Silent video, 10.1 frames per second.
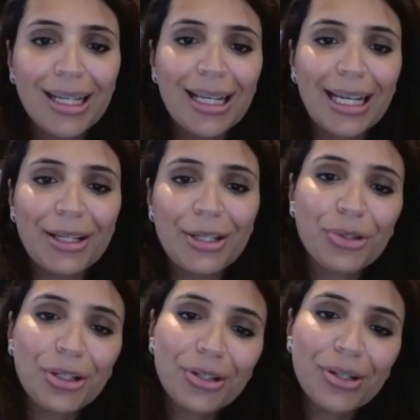and it
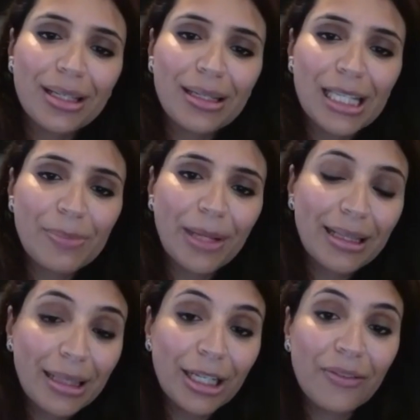triggered the
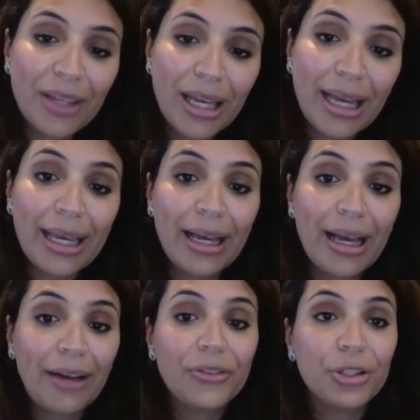dismantling of the Hay'a
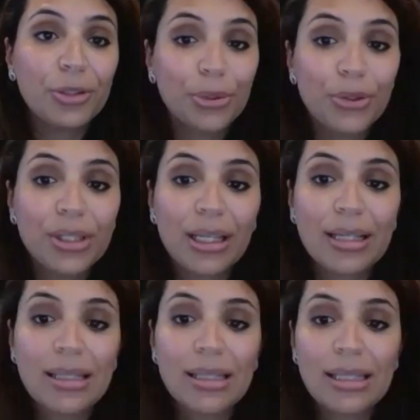after
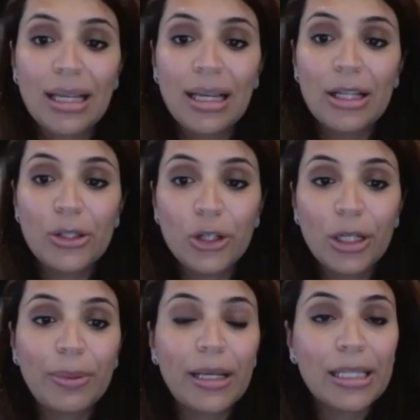protests
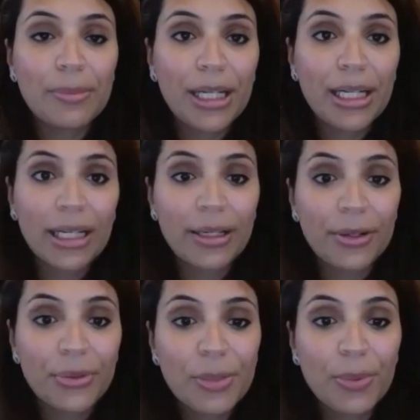took place in Bahrain in
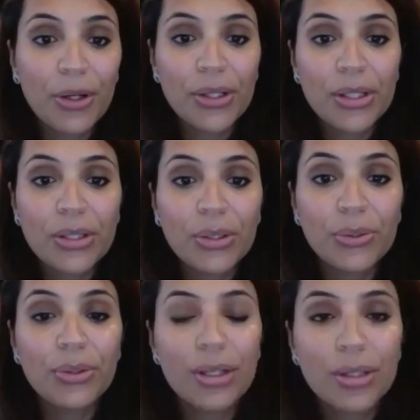response
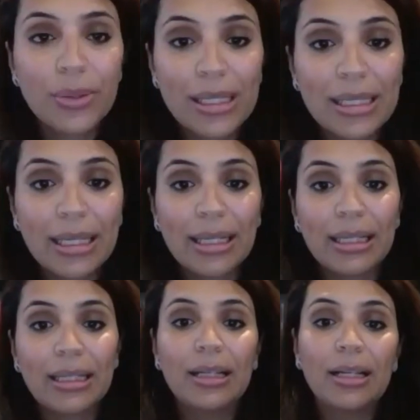to the Suez
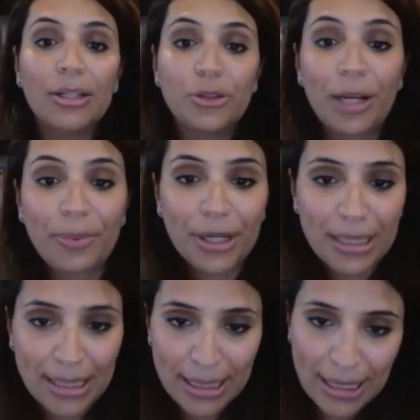Canal
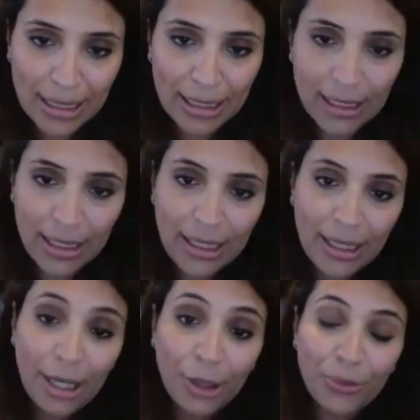tripartite attack.
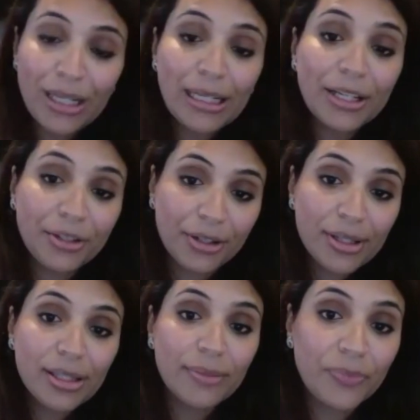3
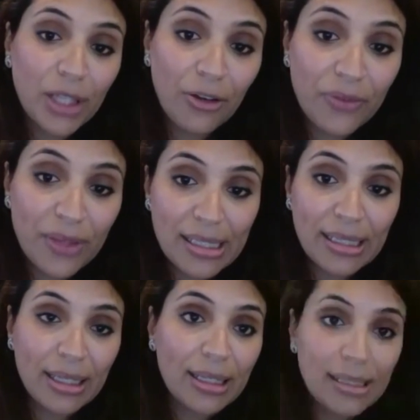leaders of the
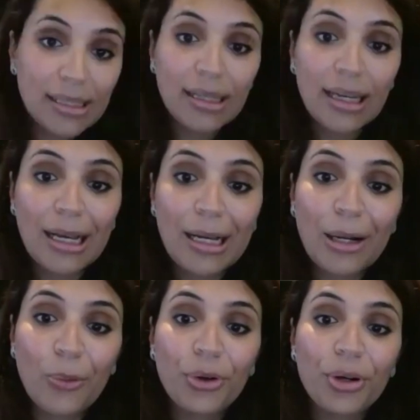6
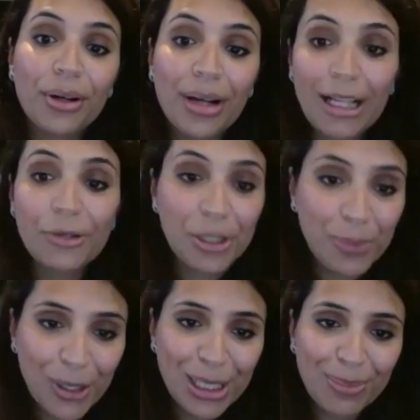were held
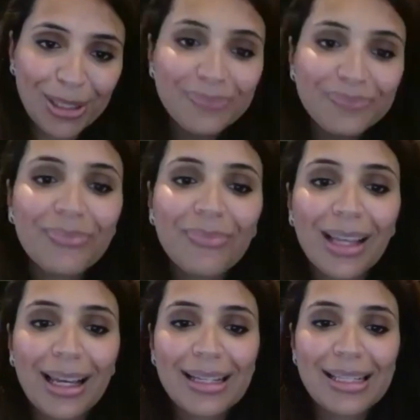responsible
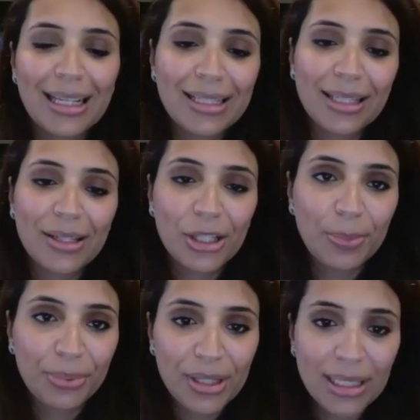and sentenced to
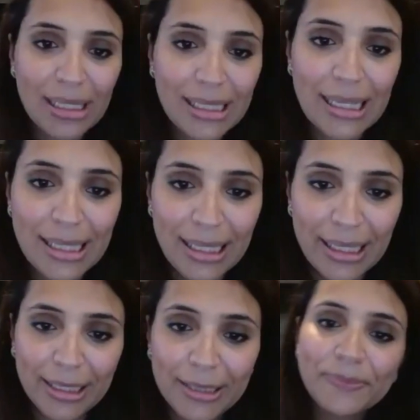prison in St.
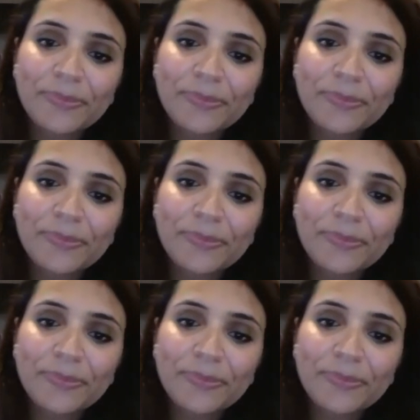Helena,